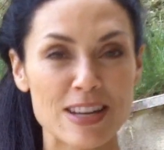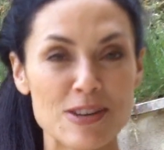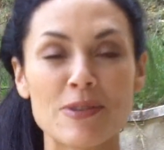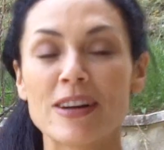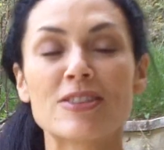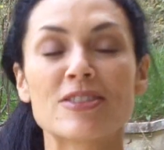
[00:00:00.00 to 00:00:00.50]

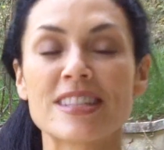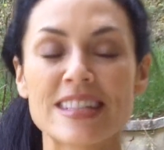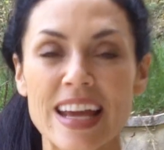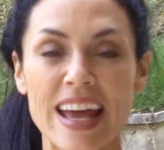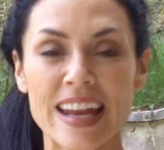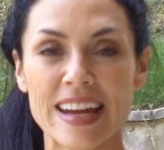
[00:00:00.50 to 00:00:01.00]
and you
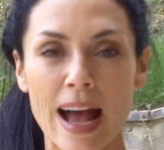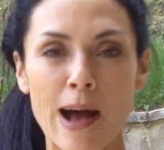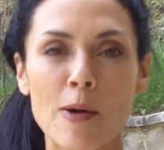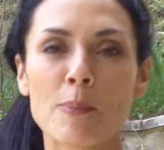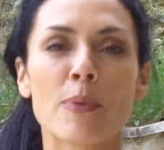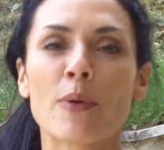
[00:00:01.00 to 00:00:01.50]
understand
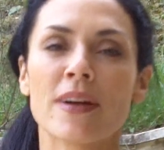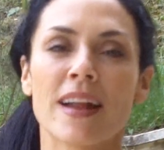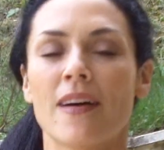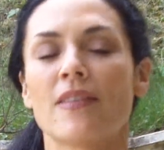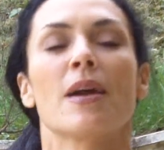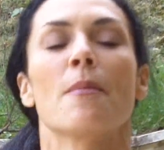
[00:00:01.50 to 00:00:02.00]
how
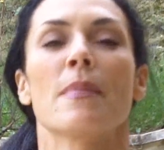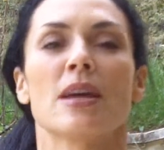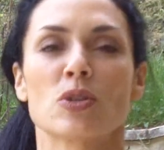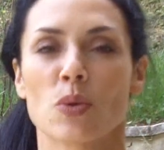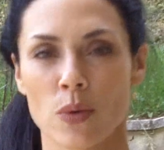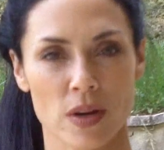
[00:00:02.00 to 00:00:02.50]
important having a
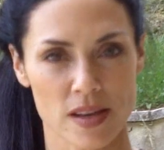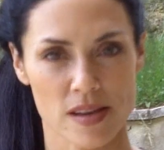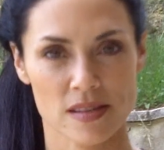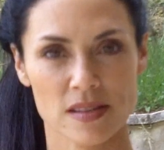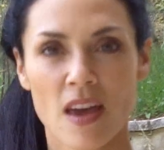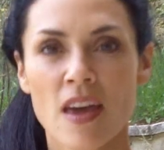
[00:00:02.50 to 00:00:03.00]
mentor is.